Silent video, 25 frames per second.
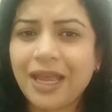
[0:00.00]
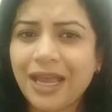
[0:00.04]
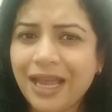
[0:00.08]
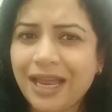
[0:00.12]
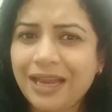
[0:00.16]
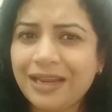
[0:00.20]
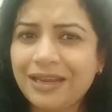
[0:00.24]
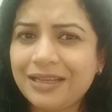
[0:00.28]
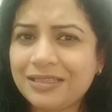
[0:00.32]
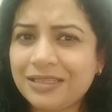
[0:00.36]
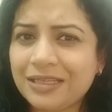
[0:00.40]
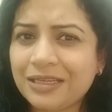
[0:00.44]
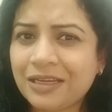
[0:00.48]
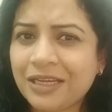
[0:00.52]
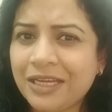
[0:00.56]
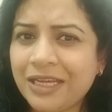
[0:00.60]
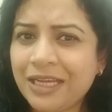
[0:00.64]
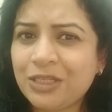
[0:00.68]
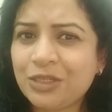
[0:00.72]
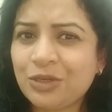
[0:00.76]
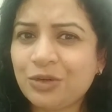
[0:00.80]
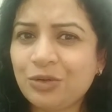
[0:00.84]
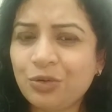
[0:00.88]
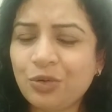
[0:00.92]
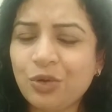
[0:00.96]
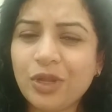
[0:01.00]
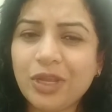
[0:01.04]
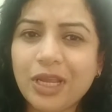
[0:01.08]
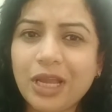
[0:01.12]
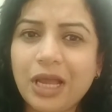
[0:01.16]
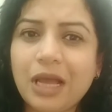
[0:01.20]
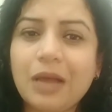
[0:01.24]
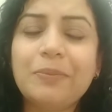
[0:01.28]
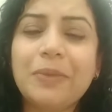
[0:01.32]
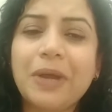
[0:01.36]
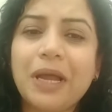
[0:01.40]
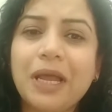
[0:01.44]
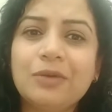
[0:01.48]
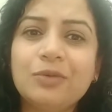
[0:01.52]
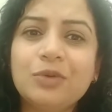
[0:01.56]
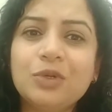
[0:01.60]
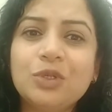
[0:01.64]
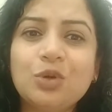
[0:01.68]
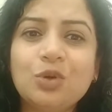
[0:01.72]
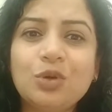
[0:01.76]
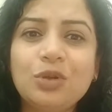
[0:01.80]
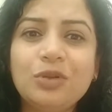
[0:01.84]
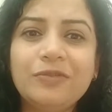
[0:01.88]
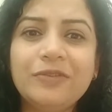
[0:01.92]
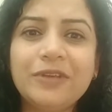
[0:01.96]
And as a kid growing up, I would
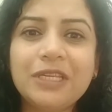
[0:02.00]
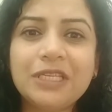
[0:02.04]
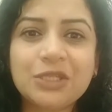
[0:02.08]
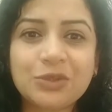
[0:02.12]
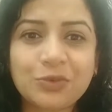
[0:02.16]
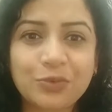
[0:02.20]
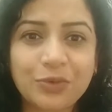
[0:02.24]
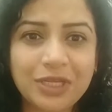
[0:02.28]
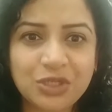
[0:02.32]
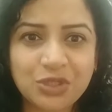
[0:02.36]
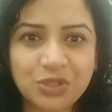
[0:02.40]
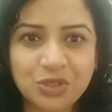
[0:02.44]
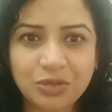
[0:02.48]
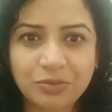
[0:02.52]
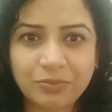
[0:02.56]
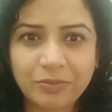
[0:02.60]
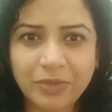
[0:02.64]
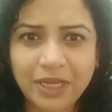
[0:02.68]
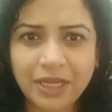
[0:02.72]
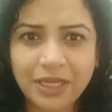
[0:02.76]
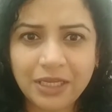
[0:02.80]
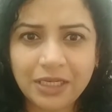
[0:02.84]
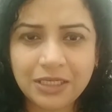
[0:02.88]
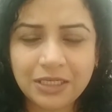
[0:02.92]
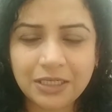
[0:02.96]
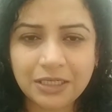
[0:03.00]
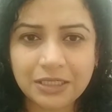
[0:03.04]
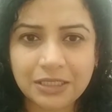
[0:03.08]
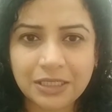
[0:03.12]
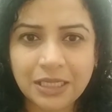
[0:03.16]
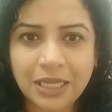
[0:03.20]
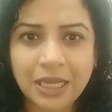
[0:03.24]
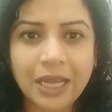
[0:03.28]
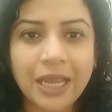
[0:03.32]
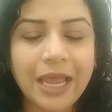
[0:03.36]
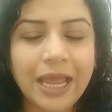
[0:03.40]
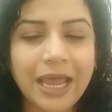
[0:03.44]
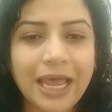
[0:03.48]
always question my elders